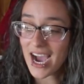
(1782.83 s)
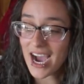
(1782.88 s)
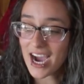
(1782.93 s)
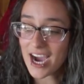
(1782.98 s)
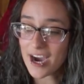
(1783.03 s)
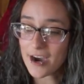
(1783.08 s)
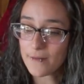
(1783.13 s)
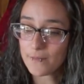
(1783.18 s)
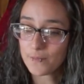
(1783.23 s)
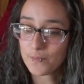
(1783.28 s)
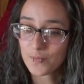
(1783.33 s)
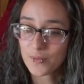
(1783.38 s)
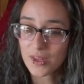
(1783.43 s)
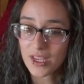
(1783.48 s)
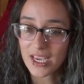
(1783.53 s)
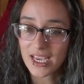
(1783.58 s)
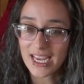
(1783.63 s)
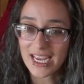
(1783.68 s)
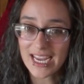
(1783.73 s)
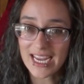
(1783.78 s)

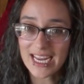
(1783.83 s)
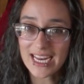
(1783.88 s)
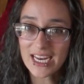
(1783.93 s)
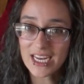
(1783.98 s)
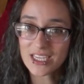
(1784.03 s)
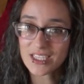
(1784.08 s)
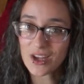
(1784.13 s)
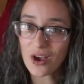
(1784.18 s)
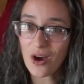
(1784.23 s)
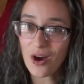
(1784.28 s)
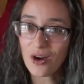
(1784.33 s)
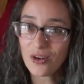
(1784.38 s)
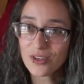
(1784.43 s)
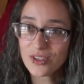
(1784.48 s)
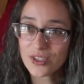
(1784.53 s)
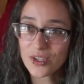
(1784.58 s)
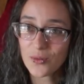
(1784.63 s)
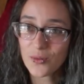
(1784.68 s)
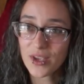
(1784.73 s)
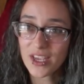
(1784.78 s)
It is
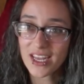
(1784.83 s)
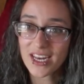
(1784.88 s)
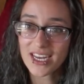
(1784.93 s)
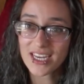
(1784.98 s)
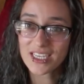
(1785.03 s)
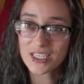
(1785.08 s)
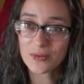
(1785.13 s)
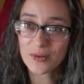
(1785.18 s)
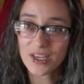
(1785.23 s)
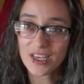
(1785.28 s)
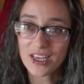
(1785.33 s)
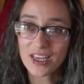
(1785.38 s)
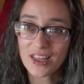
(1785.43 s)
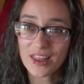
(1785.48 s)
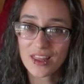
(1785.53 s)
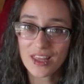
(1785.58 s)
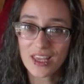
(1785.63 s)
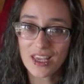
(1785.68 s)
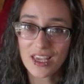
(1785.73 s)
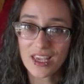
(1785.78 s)
also beginning to
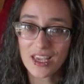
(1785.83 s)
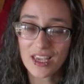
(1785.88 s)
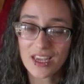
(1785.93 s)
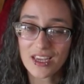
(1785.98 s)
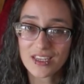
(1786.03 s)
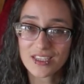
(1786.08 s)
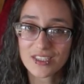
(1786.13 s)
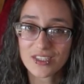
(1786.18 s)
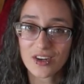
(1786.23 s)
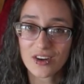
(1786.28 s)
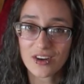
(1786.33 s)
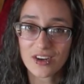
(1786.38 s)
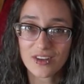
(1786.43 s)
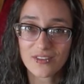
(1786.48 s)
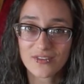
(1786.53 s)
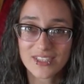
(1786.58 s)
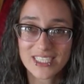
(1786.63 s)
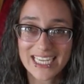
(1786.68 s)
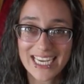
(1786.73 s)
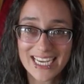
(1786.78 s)
be the start
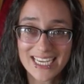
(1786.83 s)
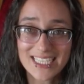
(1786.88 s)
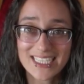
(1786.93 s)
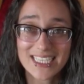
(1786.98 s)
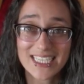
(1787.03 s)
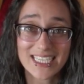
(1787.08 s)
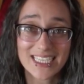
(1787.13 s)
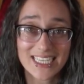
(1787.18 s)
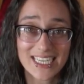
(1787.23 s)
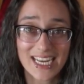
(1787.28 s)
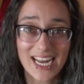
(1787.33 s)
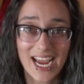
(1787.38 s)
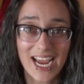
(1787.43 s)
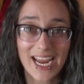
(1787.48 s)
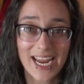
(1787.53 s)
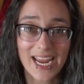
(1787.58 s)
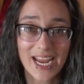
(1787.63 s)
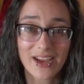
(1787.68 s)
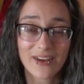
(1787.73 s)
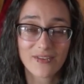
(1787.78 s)
of tick season.
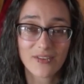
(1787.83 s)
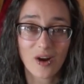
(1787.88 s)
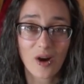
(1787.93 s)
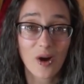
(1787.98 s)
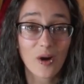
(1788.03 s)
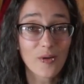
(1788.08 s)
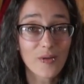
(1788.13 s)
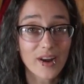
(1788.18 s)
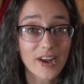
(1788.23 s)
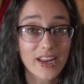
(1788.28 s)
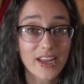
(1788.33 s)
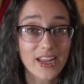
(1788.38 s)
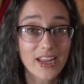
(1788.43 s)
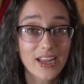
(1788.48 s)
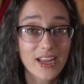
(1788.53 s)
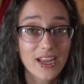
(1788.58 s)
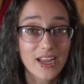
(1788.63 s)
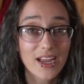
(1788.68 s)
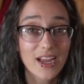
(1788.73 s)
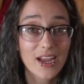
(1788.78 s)
I have already